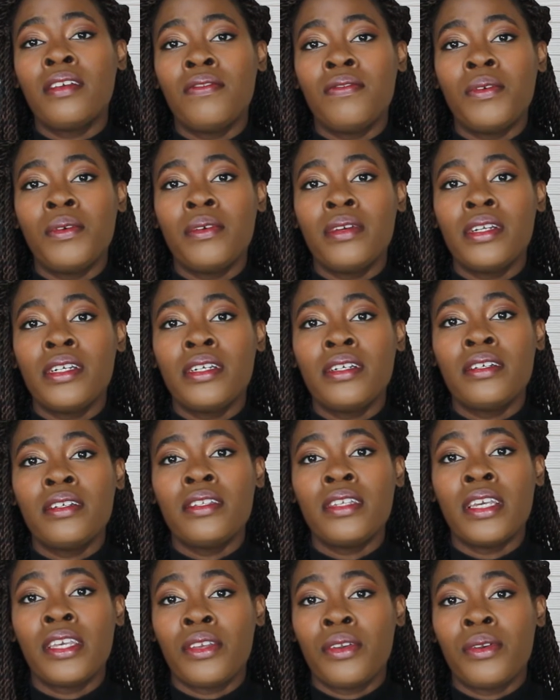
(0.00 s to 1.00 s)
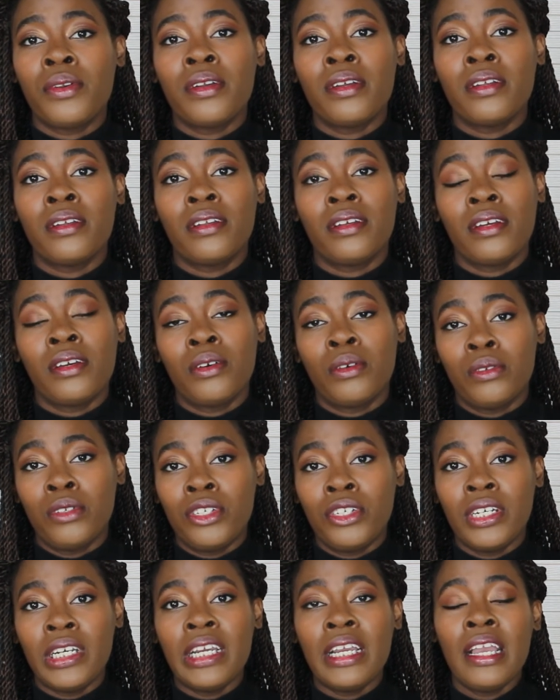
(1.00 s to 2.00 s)
foreigners in your
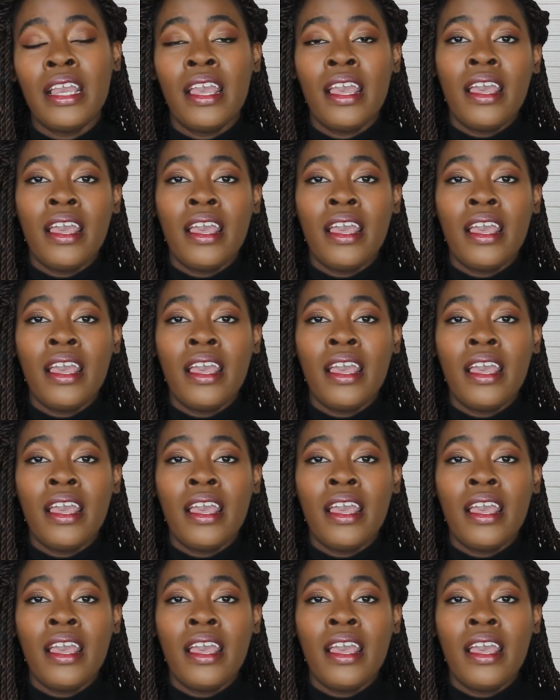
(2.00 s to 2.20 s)
culture,